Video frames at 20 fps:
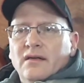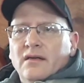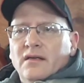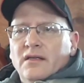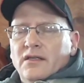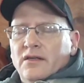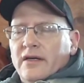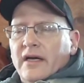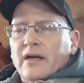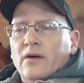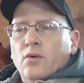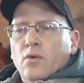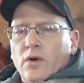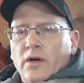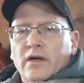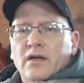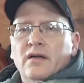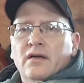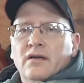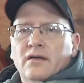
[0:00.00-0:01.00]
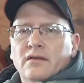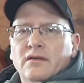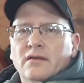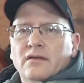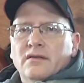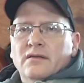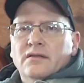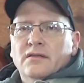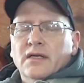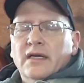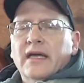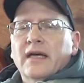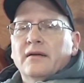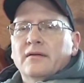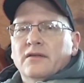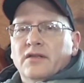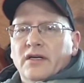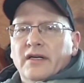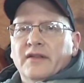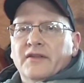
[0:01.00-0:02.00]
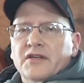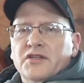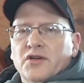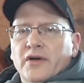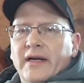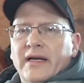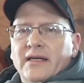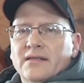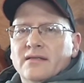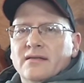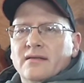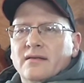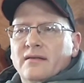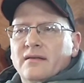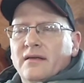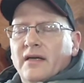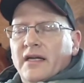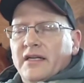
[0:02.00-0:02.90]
You got to work to get good in the trades,